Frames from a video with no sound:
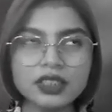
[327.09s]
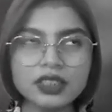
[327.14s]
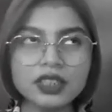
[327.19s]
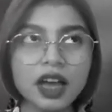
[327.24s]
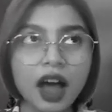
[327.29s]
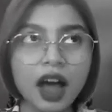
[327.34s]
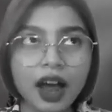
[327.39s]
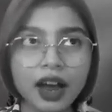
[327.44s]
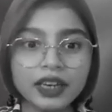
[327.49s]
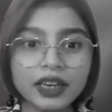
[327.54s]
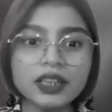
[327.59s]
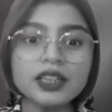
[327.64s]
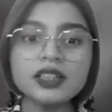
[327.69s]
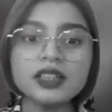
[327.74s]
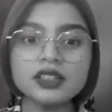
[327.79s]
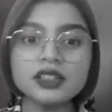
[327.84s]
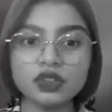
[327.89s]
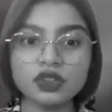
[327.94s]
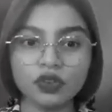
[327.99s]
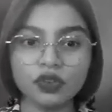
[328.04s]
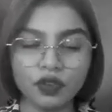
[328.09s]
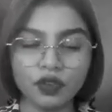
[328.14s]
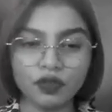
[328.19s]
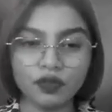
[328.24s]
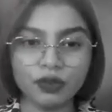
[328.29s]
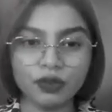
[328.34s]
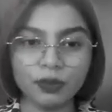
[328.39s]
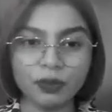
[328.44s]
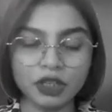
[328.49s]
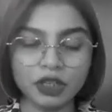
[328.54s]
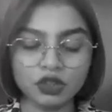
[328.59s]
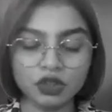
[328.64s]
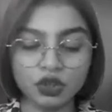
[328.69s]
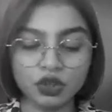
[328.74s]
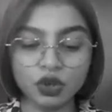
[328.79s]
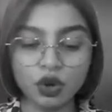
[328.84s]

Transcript: tiniest of information.